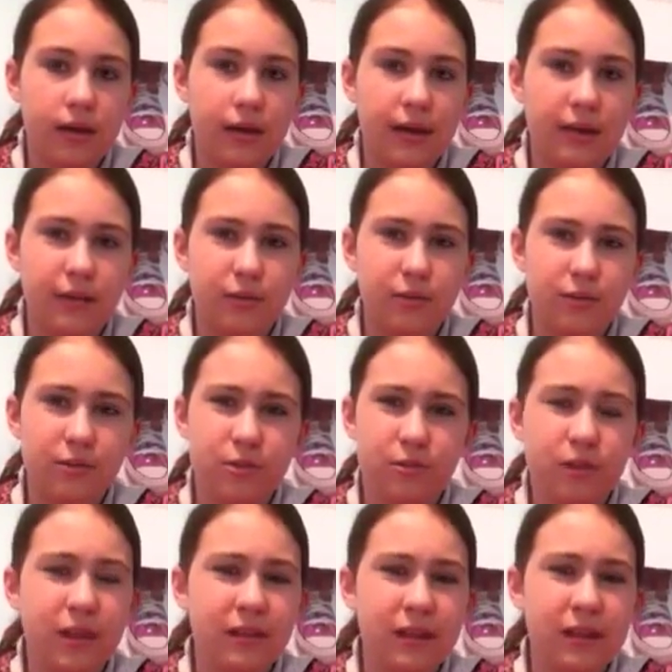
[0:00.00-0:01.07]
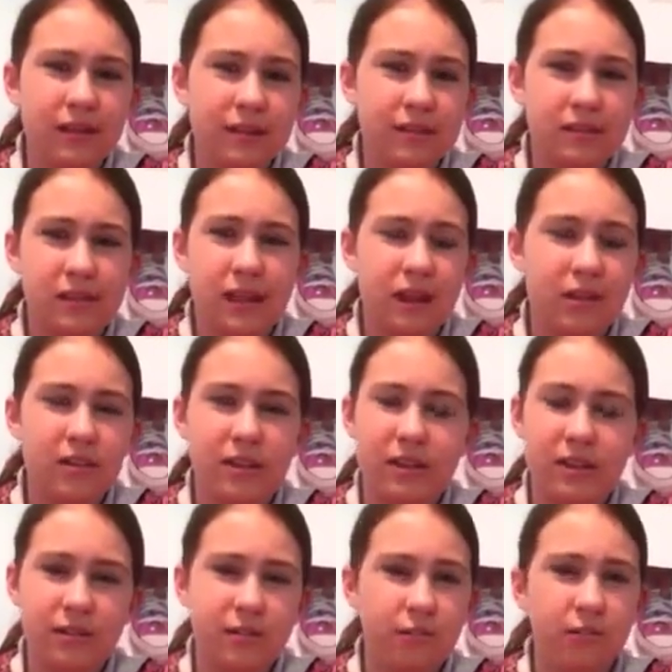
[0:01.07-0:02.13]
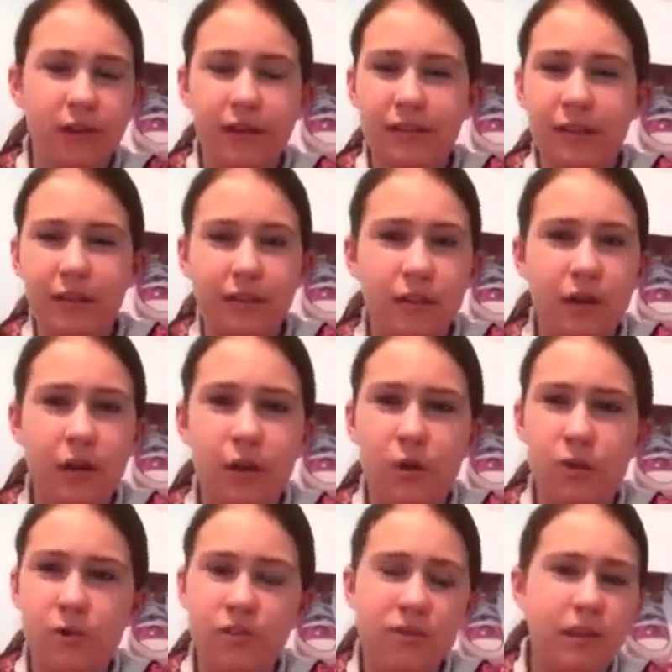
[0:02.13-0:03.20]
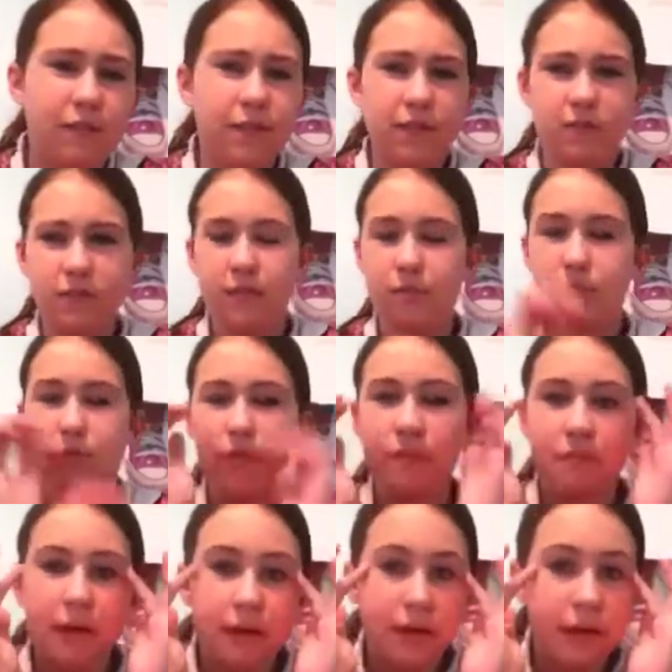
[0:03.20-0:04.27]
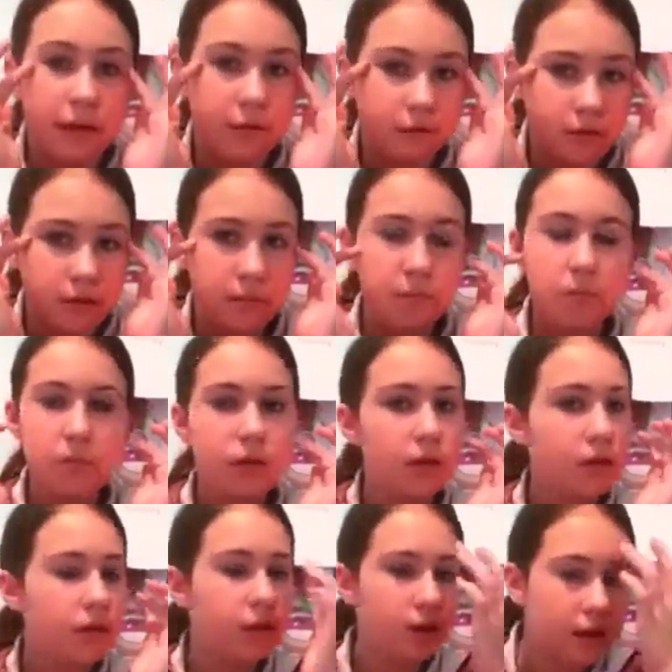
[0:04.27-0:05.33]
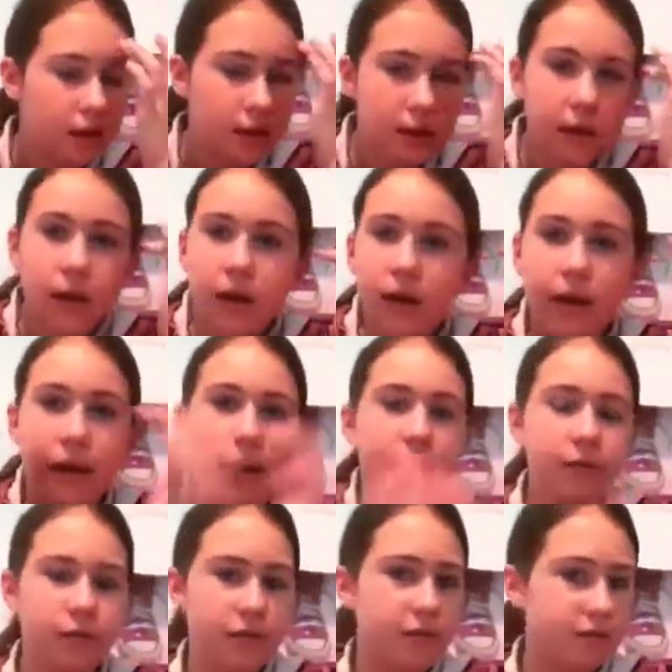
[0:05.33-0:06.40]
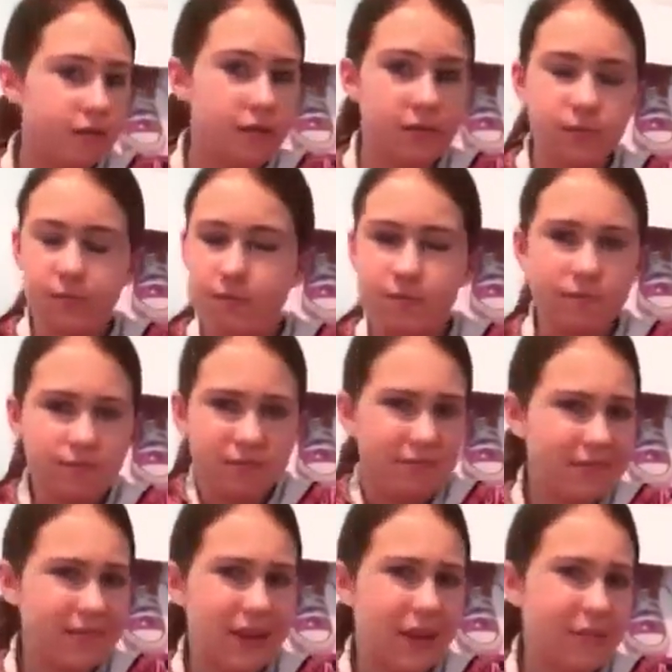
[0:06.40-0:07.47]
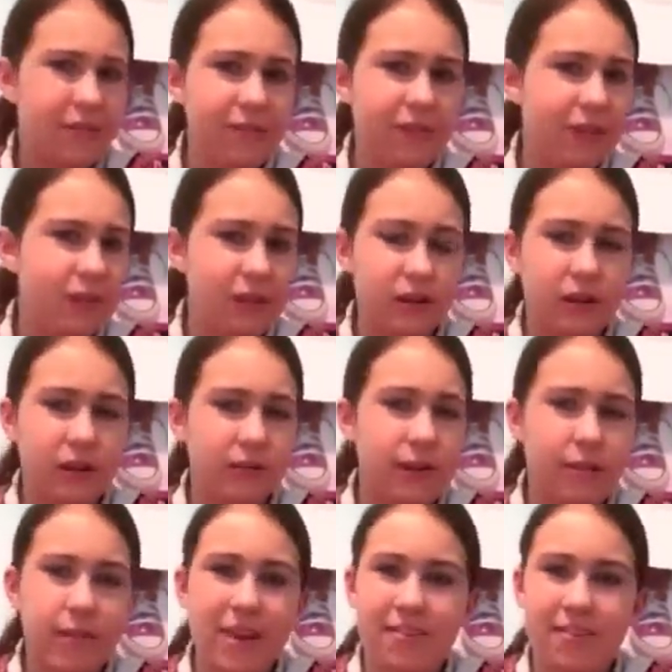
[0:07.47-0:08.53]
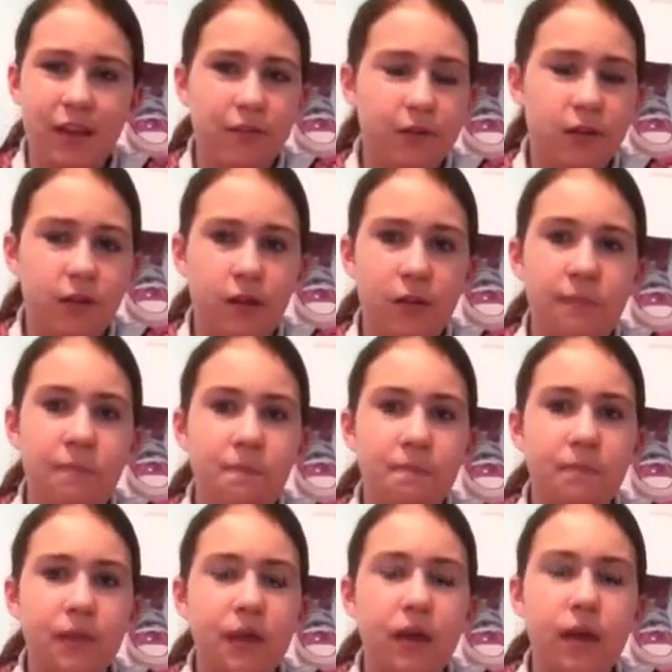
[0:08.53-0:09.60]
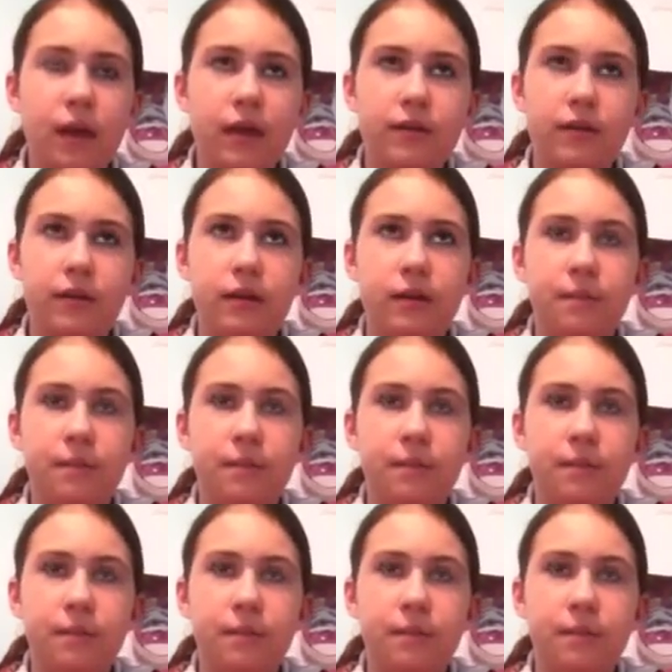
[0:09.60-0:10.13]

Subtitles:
and it was a really scary and really low self-esteem point in my life, and I was not feeling good about myself at all. And